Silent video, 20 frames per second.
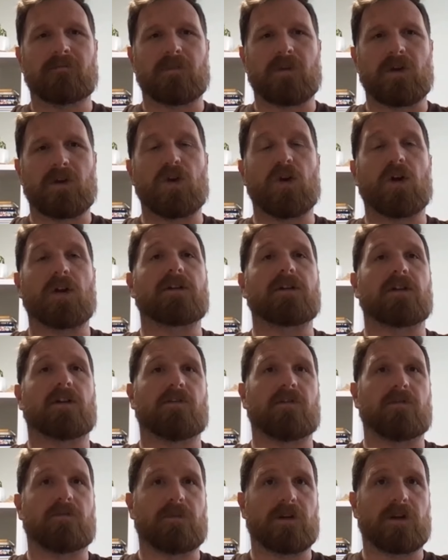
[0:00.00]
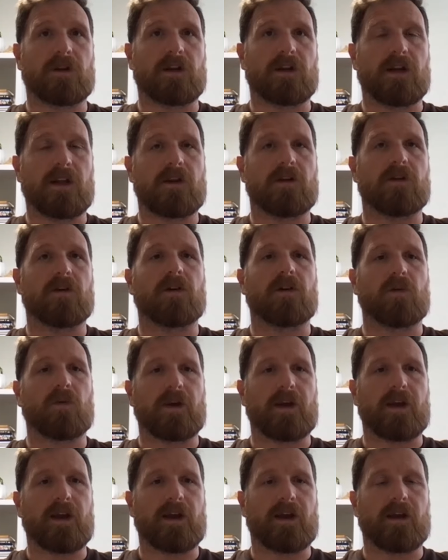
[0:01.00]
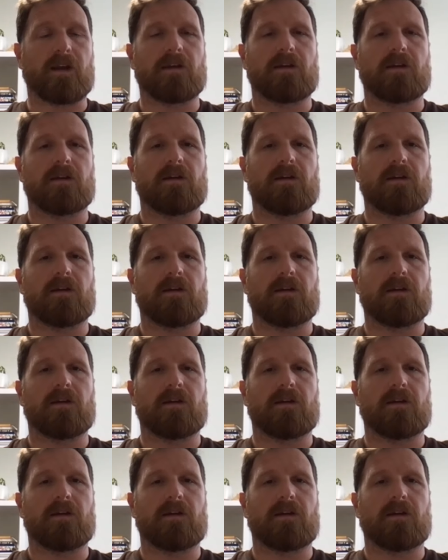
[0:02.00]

not so familiar and not aware